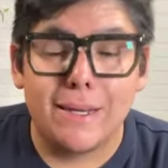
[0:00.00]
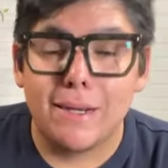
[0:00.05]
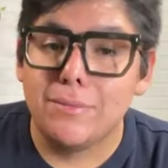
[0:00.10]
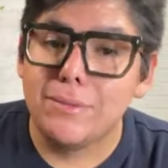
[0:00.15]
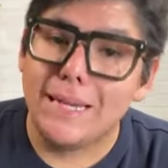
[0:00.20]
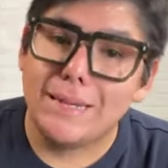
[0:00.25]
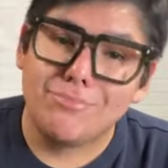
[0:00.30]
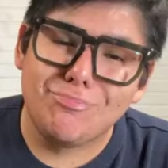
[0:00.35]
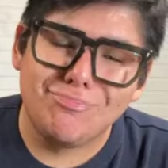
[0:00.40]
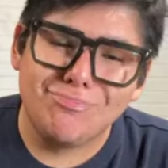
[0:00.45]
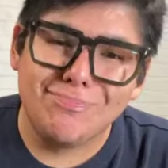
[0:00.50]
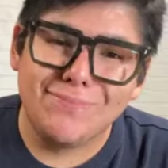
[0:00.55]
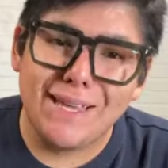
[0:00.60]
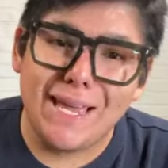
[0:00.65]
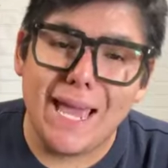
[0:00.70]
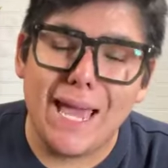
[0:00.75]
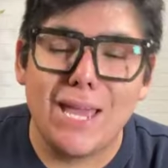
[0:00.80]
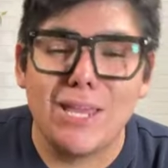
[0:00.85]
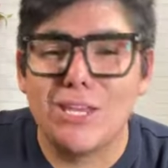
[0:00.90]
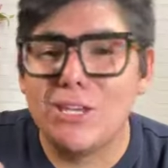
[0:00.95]
and then I'm like,
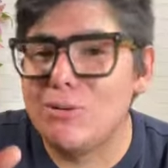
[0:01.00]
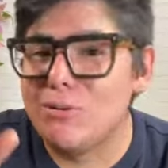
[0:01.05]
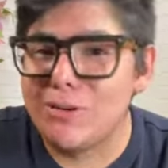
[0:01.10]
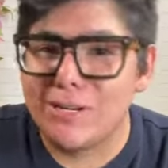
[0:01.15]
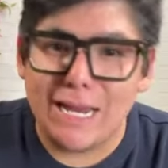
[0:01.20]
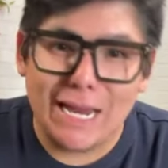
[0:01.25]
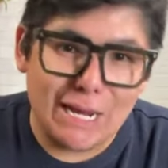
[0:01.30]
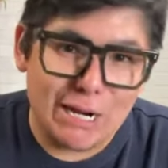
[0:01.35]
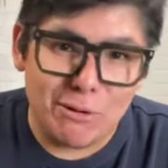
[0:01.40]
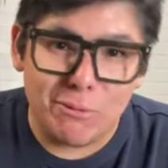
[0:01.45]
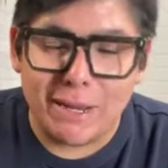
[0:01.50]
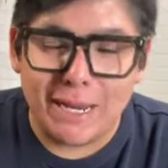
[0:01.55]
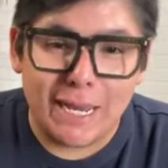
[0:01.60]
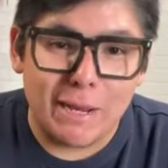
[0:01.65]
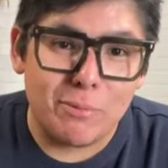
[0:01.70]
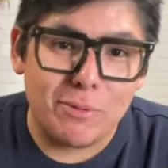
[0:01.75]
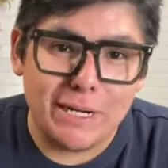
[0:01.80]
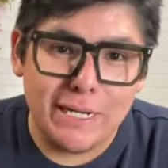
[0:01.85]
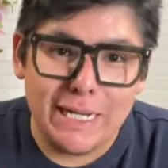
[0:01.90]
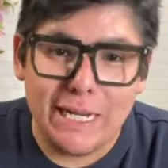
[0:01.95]
nah, we're not gonna
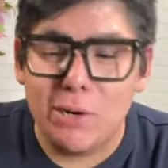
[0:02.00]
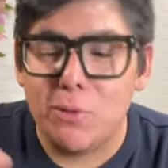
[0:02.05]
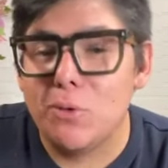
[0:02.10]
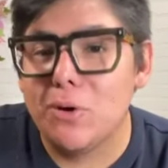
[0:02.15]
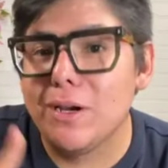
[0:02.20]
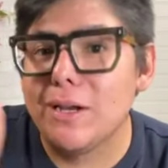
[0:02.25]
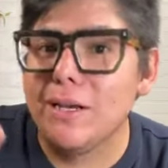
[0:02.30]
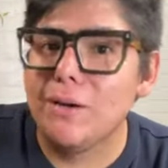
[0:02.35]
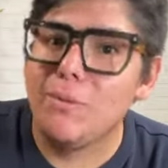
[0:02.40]
wake up right now.